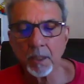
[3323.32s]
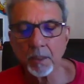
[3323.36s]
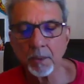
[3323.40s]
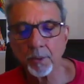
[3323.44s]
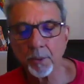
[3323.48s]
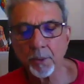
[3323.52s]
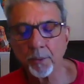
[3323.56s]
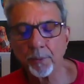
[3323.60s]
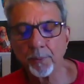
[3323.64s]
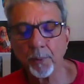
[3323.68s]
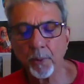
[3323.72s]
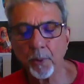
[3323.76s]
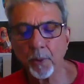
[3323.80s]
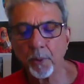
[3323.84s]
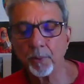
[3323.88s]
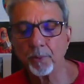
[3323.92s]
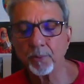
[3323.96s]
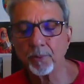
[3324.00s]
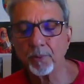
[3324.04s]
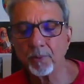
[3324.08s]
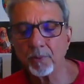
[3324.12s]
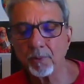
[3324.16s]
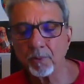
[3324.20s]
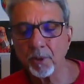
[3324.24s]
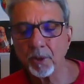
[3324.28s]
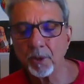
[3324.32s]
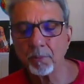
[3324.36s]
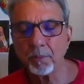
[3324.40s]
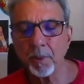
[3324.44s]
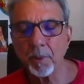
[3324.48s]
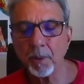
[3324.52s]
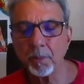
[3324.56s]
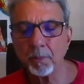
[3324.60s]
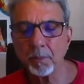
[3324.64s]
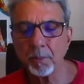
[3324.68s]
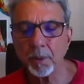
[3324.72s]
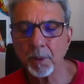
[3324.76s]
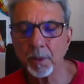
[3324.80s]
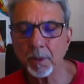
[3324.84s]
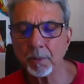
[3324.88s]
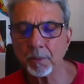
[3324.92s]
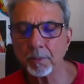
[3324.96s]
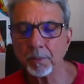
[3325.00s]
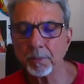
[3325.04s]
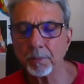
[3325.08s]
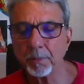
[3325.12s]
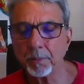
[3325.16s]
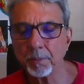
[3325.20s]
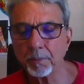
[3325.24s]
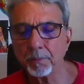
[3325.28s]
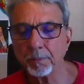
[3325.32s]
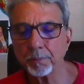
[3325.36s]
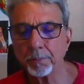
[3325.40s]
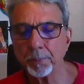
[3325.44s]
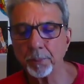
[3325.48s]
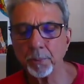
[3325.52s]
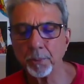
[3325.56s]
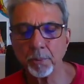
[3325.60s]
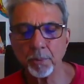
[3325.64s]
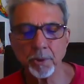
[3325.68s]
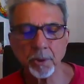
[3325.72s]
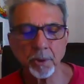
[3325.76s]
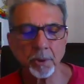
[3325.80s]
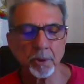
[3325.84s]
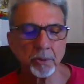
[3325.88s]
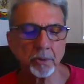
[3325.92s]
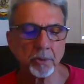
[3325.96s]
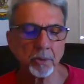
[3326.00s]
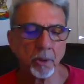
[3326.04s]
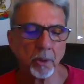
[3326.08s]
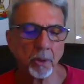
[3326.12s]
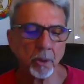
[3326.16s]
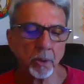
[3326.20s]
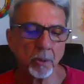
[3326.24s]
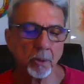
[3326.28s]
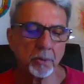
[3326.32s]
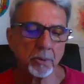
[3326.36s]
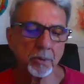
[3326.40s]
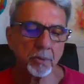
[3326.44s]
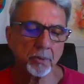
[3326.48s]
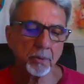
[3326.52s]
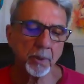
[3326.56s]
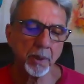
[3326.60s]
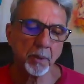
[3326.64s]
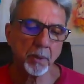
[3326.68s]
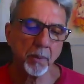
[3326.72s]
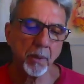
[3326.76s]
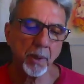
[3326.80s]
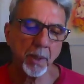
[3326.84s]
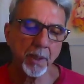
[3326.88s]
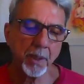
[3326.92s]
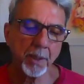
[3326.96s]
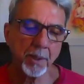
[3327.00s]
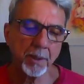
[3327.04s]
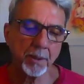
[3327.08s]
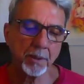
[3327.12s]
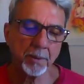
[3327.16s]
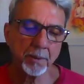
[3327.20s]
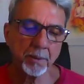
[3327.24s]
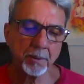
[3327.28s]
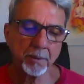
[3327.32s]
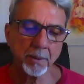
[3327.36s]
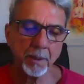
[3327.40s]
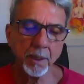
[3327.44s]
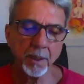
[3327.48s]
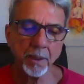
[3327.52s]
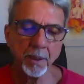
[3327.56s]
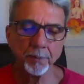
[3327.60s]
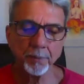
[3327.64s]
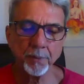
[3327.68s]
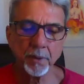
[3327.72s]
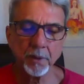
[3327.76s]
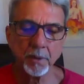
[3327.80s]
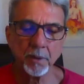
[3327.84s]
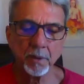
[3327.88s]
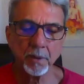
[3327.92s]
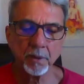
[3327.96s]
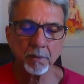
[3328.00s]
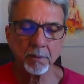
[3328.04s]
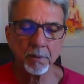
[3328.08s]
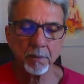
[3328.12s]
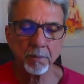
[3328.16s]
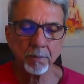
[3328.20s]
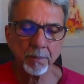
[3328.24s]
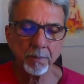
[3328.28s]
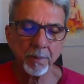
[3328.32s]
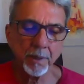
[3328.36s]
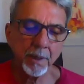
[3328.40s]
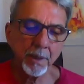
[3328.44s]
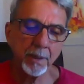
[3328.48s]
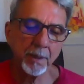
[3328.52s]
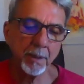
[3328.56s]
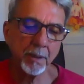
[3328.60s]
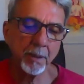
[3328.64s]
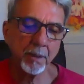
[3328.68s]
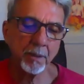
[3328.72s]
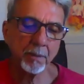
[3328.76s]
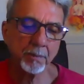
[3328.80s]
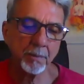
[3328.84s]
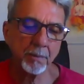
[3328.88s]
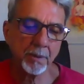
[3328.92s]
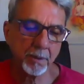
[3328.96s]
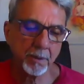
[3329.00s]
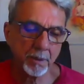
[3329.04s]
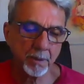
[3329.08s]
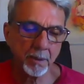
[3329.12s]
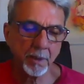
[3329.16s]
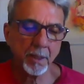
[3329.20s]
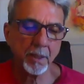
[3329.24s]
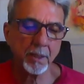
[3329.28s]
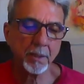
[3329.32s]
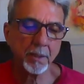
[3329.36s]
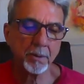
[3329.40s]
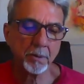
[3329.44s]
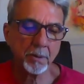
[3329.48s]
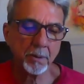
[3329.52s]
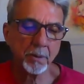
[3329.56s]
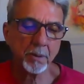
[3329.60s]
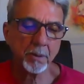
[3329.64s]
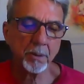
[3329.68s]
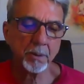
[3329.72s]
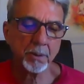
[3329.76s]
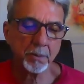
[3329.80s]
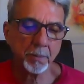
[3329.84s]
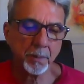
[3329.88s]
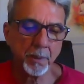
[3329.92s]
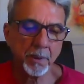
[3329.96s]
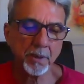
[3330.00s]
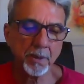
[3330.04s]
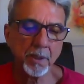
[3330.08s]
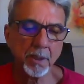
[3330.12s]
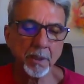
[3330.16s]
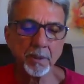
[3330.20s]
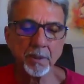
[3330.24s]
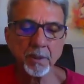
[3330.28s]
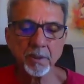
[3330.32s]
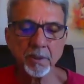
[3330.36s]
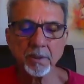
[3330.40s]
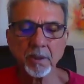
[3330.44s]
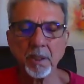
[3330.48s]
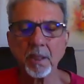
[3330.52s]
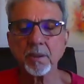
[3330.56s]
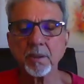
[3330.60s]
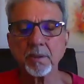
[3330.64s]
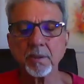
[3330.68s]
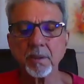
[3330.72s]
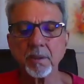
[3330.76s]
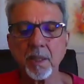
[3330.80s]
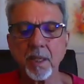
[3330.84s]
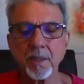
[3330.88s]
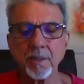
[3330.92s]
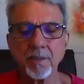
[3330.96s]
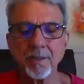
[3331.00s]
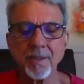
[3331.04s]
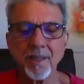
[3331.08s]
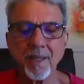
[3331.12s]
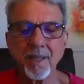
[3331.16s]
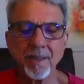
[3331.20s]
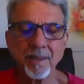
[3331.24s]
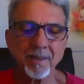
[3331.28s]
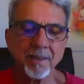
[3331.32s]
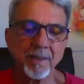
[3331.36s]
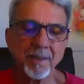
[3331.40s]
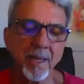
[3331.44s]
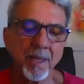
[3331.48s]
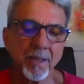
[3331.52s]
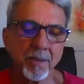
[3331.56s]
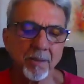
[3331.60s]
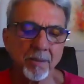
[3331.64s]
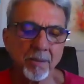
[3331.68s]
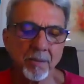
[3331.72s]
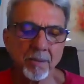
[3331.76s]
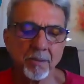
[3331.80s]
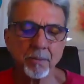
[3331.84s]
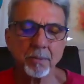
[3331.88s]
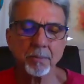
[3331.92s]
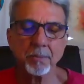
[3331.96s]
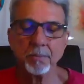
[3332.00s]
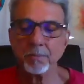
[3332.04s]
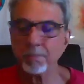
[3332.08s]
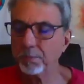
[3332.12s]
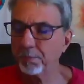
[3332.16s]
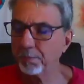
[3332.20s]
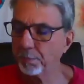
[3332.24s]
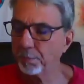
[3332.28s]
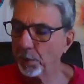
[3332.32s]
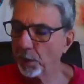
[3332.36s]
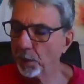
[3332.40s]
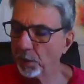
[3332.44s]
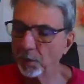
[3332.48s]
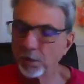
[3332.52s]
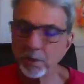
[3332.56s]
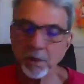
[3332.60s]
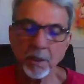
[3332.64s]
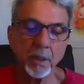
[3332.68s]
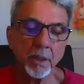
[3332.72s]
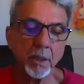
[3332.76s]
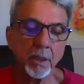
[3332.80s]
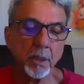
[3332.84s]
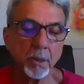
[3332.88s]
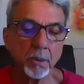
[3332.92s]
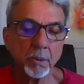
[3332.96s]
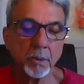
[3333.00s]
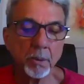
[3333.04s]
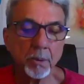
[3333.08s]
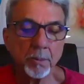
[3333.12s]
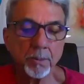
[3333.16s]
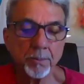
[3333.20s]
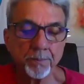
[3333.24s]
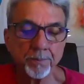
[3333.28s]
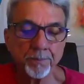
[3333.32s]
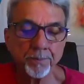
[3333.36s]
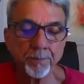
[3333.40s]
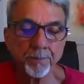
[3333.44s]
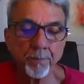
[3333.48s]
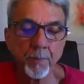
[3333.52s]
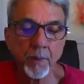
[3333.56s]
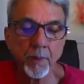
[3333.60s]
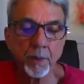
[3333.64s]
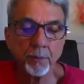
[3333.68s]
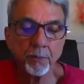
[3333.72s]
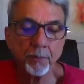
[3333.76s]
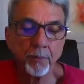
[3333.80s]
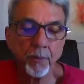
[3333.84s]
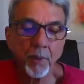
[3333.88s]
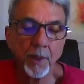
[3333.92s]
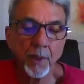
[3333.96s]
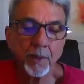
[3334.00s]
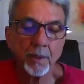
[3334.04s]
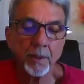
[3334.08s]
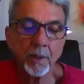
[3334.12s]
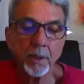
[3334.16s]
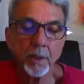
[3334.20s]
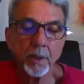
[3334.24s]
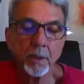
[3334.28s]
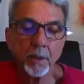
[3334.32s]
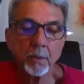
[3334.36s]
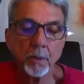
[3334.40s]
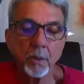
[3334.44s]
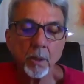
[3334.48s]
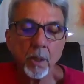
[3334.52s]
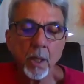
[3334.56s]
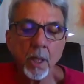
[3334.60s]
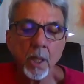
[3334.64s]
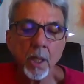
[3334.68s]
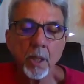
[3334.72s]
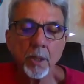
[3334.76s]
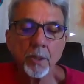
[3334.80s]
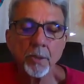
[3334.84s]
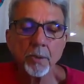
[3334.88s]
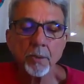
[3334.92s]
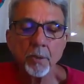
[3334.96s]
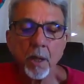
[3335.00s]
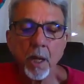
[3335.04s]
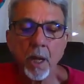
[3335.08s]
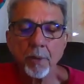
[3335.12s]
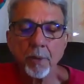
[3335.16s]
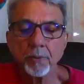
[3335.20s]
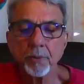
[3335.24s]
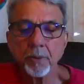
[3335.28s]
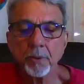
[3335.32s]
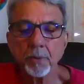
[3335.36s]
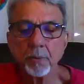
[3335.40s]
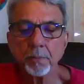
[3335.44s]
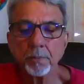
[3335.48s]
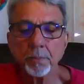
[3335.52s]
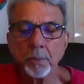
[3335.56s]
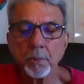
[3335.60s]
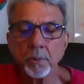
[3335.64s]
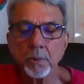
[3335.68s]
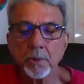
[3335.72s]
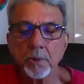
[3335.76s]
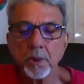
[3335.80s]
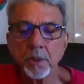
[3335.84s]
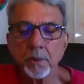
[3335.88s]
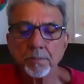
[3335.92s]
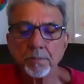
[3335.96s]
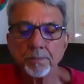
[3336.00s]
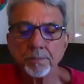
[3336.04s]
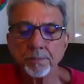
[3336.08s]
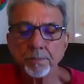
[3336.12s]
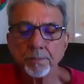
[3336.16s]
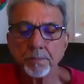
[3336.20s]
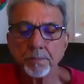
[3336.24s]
Therefore, remember, puja is always required after anything, especially the success that tends to build the ego, inflate the ego. You have to do puja,